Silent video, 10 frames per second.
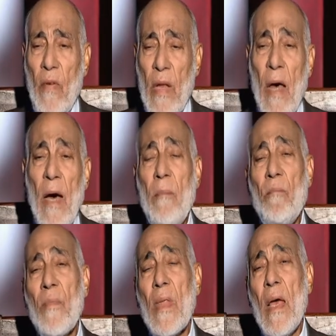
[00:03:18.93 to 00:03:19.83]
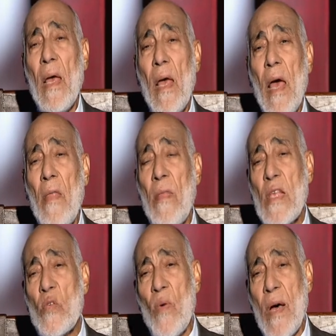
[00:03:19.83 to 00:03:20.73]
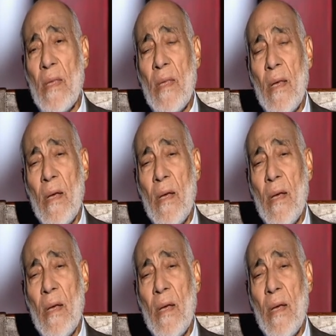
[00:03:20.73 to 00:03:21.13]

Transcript: Allah. And that's why